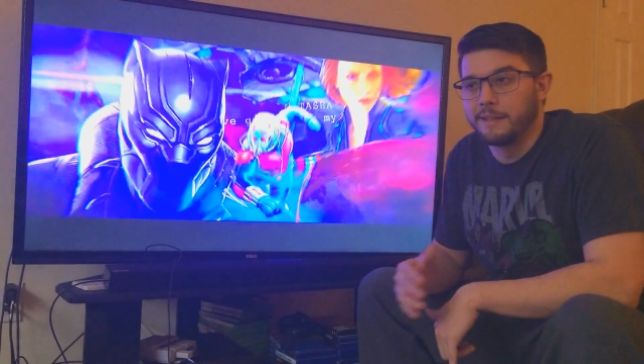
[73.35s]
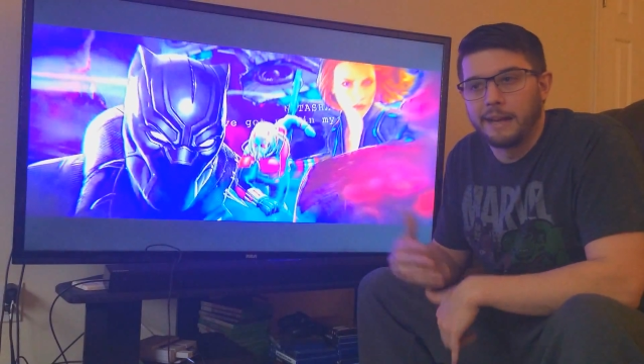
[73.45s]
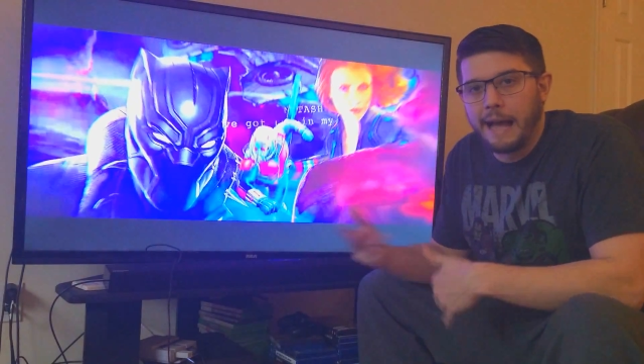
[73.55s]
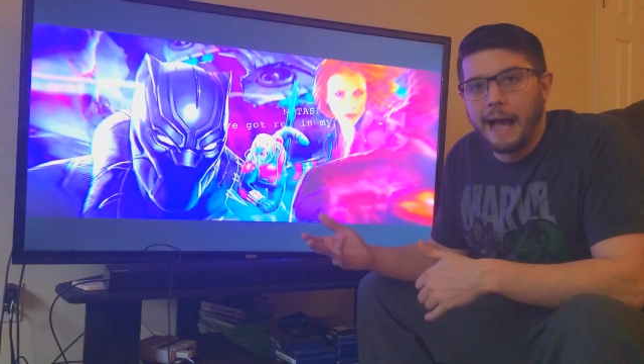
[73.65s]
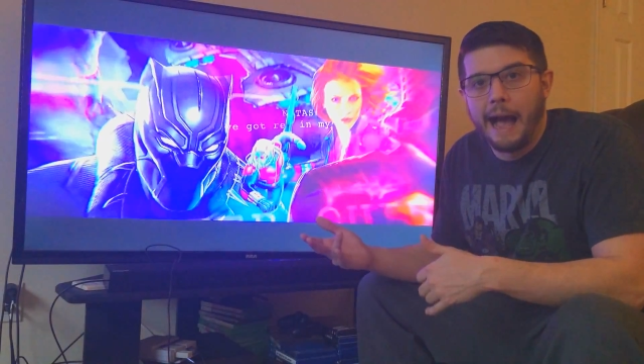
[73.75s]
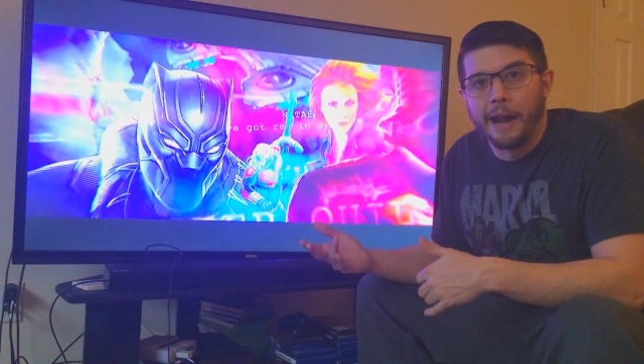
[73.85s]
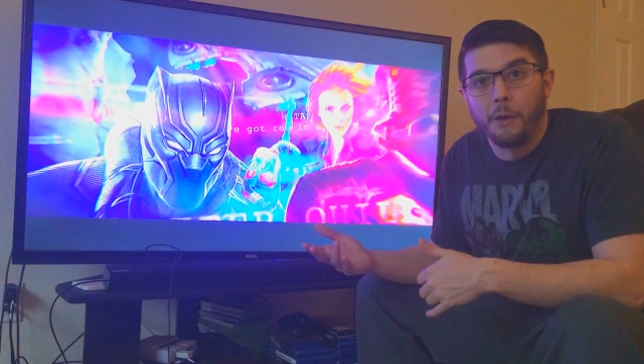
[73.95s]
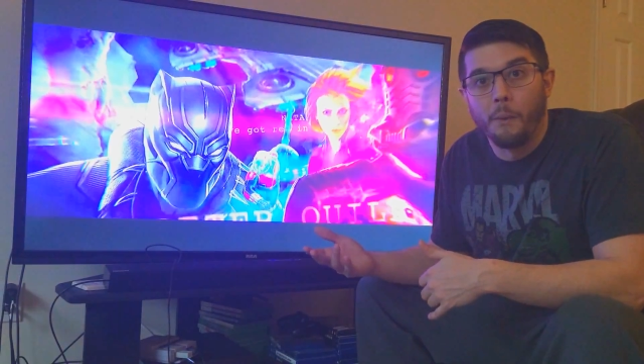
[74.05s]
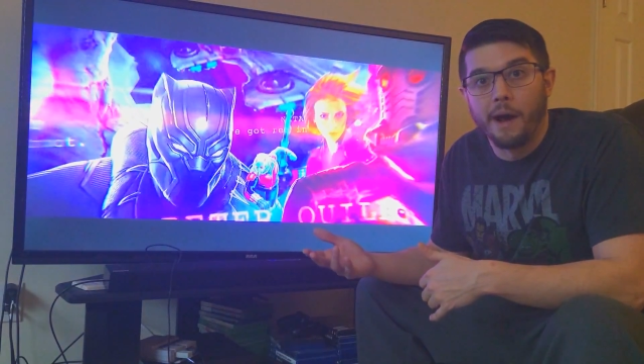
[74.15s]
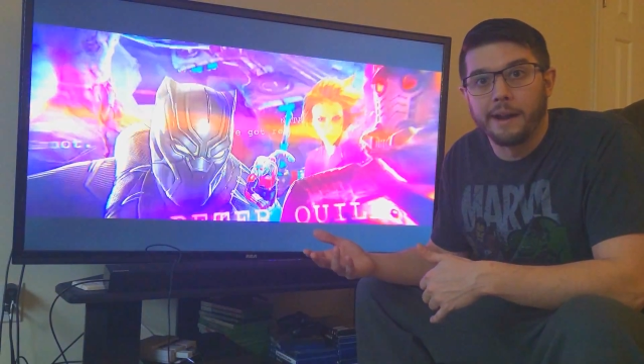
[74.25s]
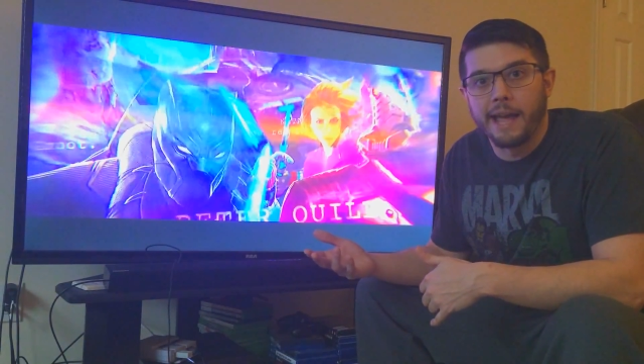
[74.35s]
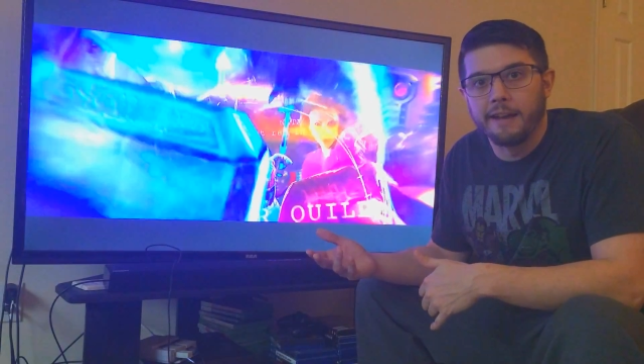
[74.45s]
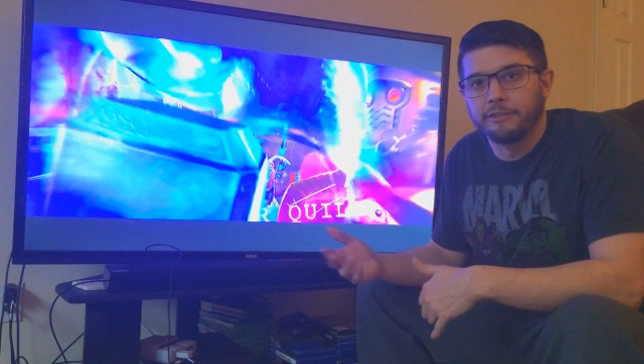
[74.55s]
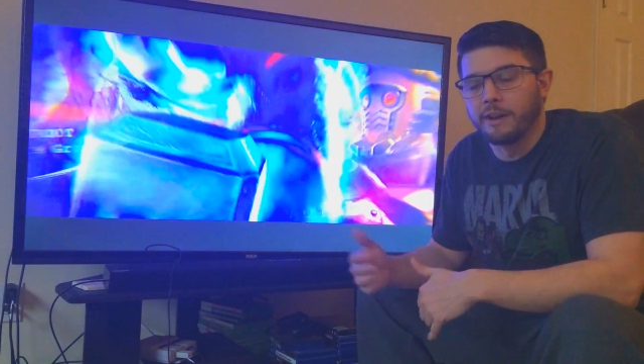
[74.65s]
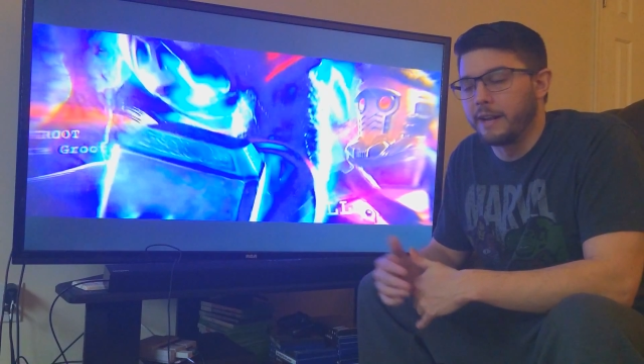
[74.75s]
I don't want to
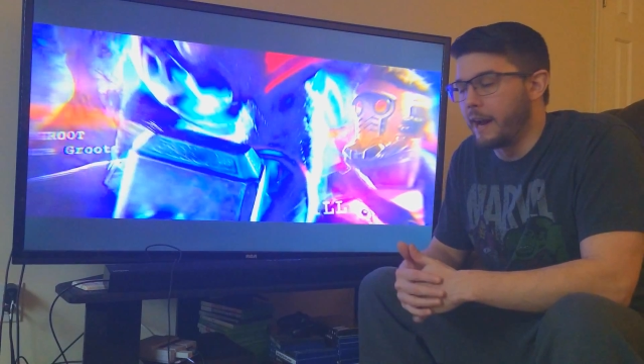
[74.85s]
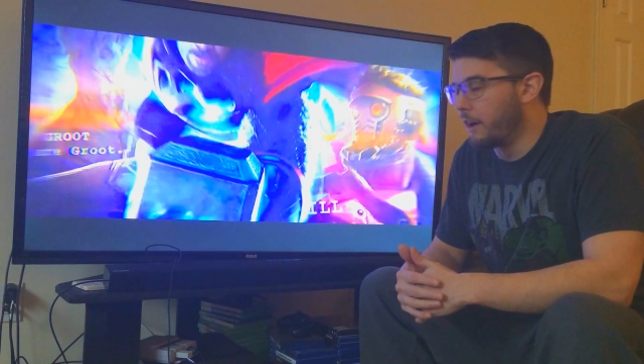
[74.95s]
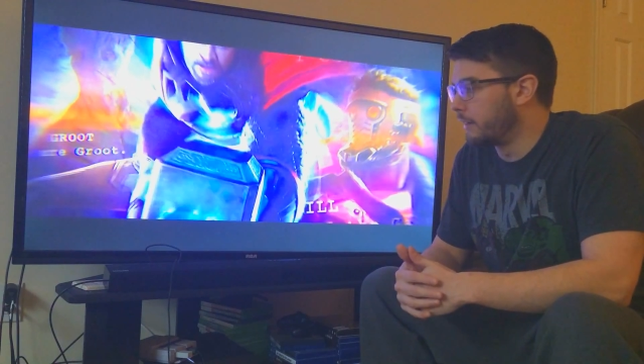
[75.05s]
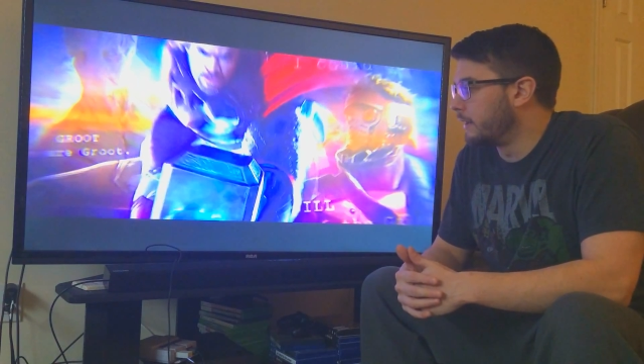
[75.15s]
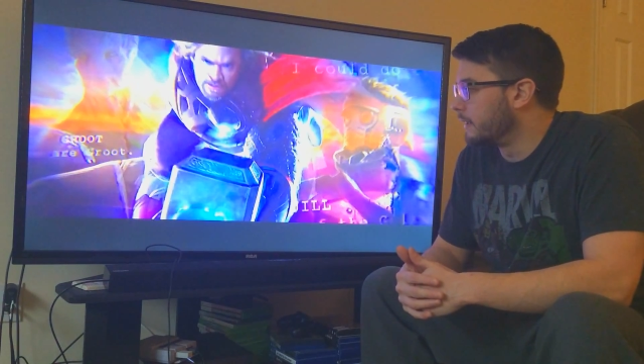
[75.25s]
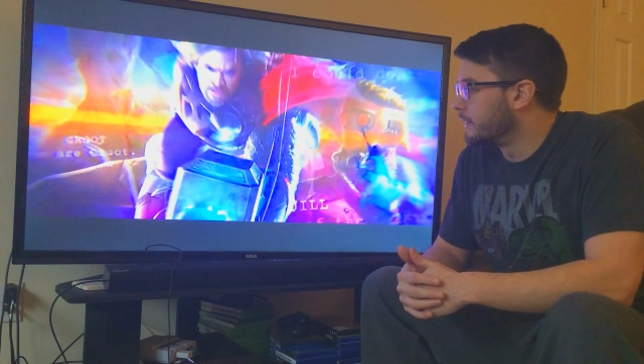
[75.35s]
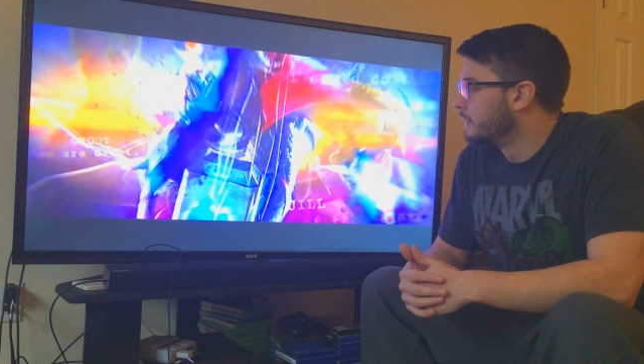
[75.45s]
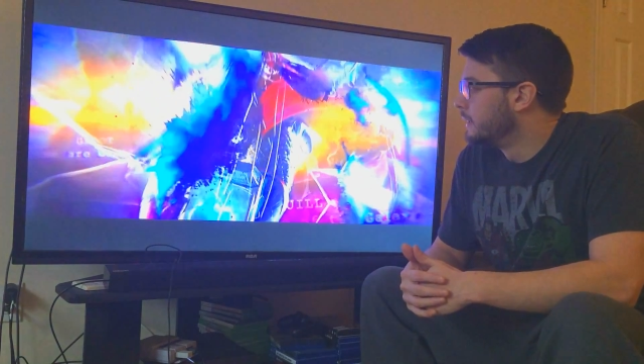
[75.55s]
have red hair thing.